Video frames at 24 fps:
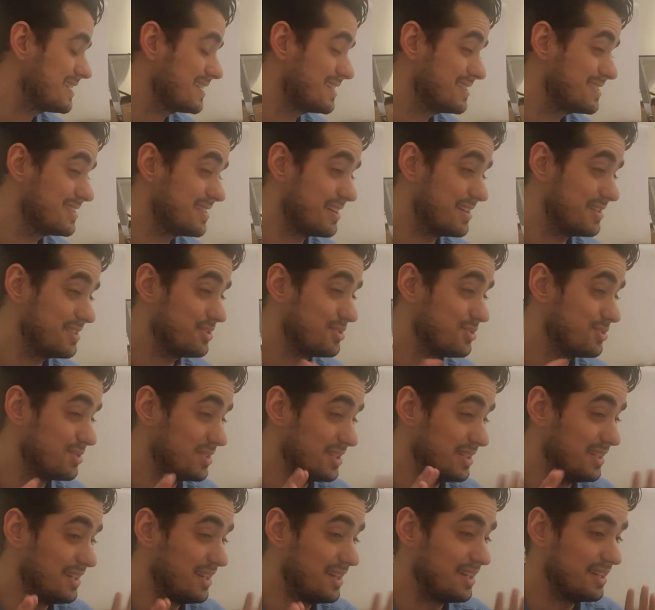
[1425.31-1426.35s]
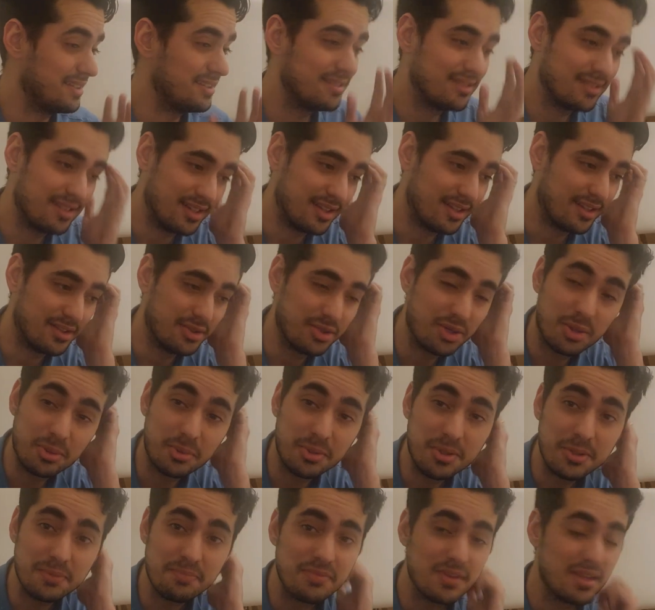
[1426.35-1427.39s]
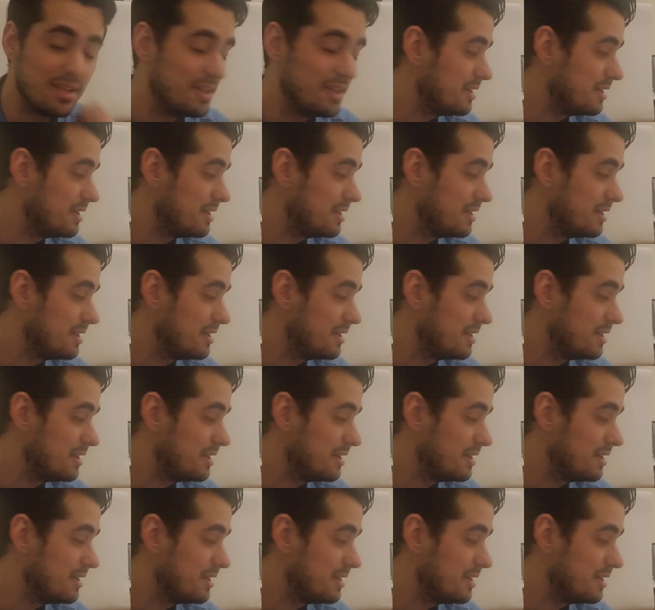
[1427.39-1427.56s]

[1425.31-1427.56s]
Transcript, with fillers: are starting to see like uh, double,